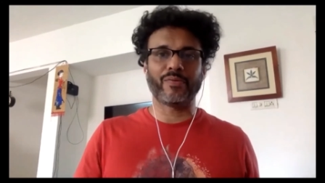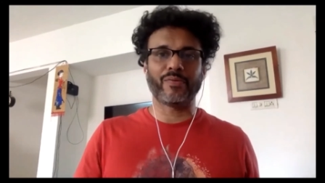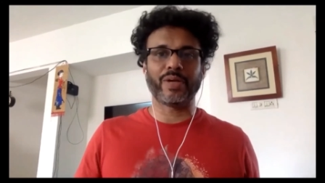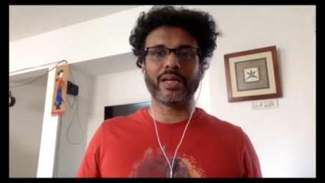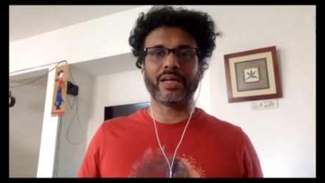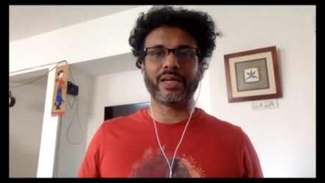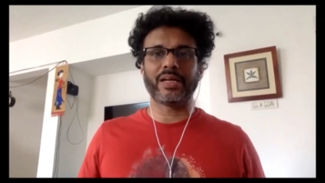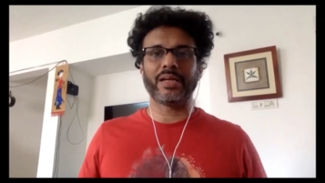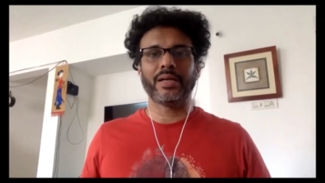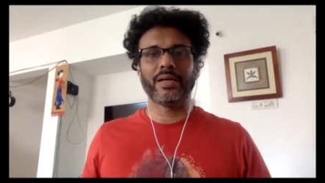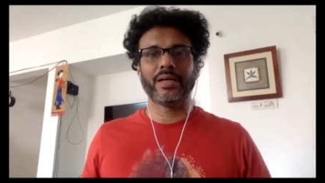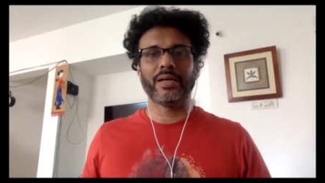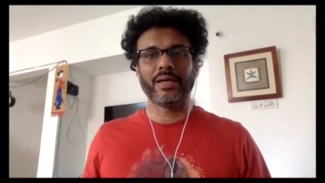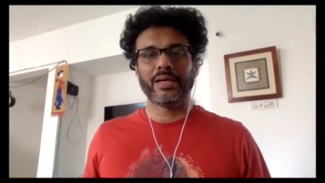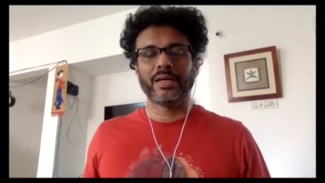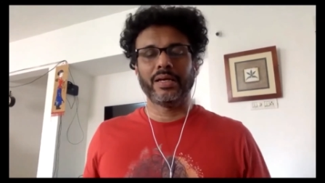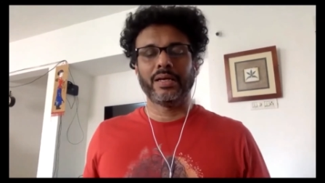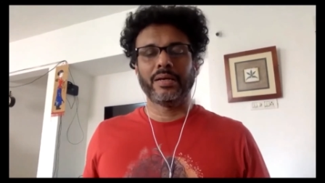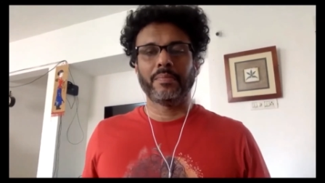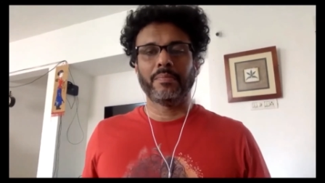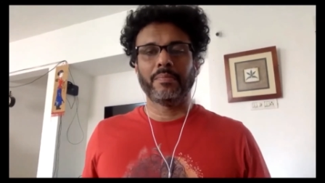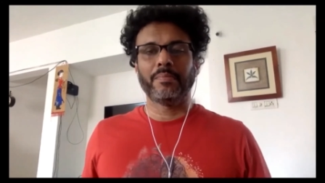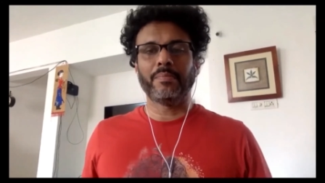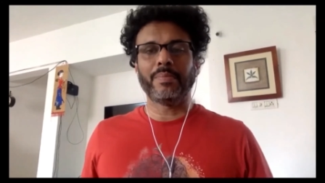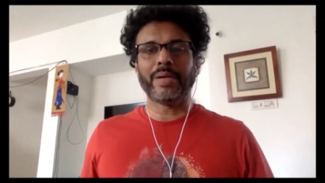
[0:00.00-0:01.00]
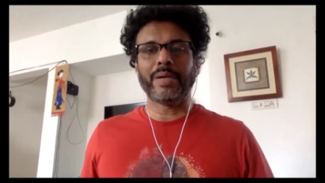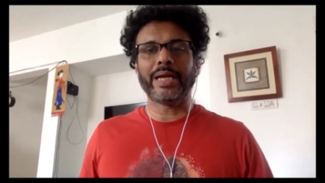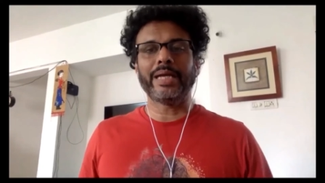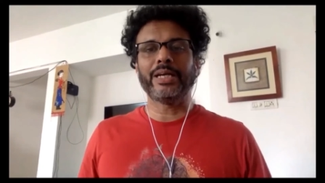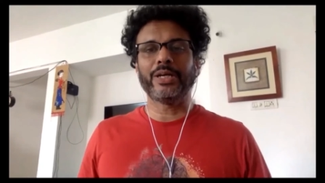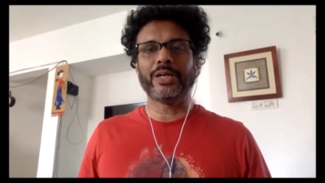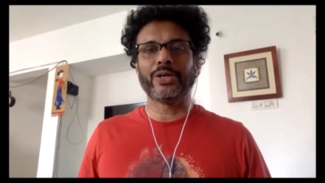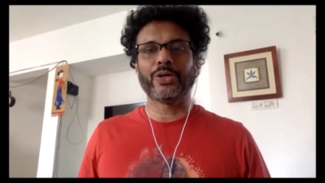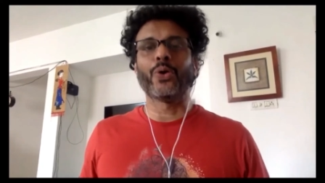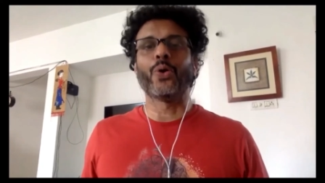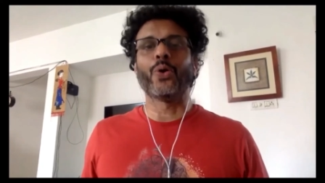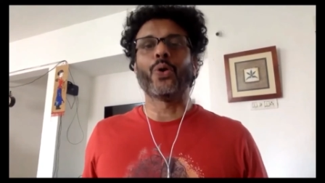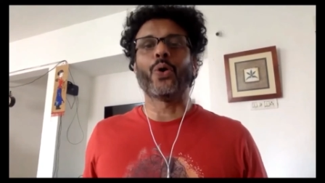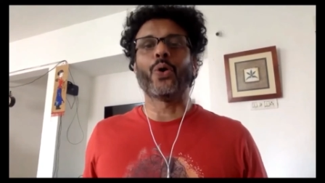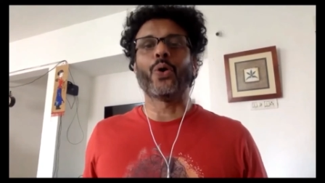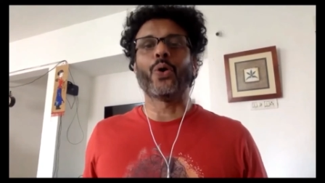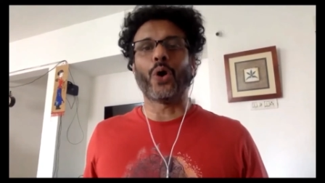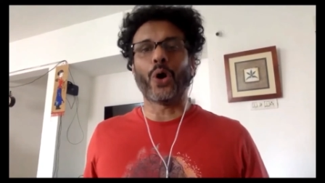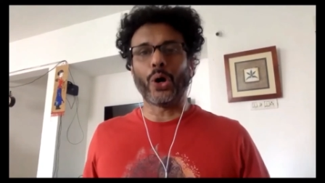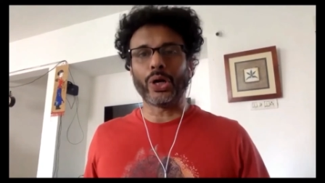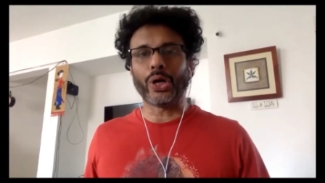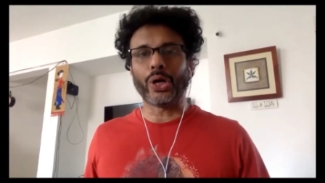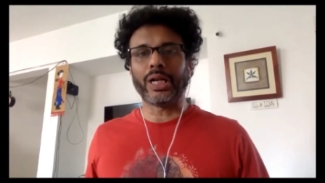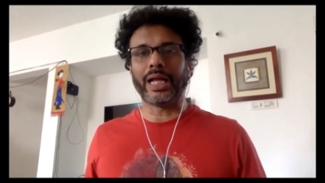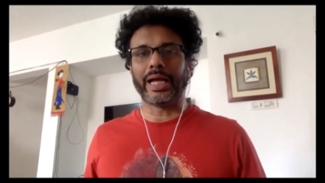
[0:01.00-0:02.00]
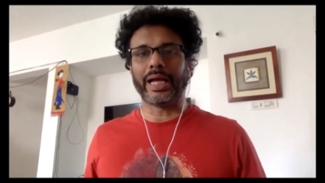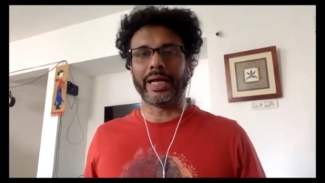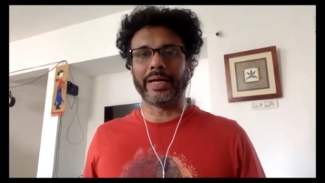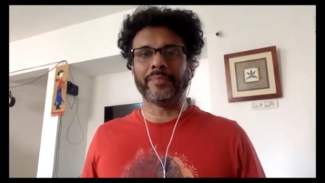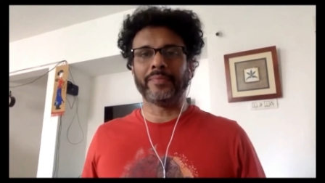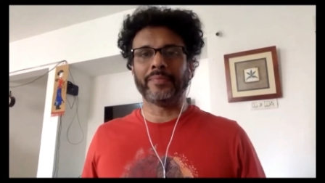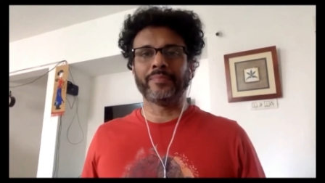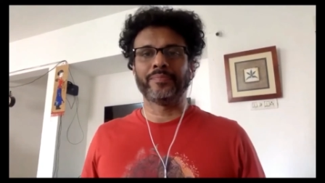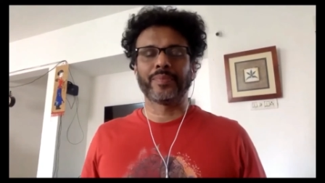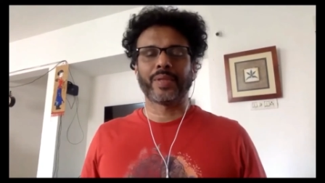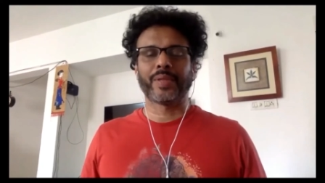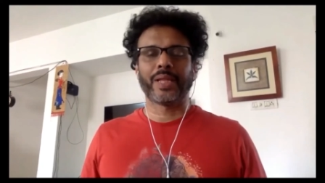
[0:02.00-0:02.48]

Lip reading: we made it go online,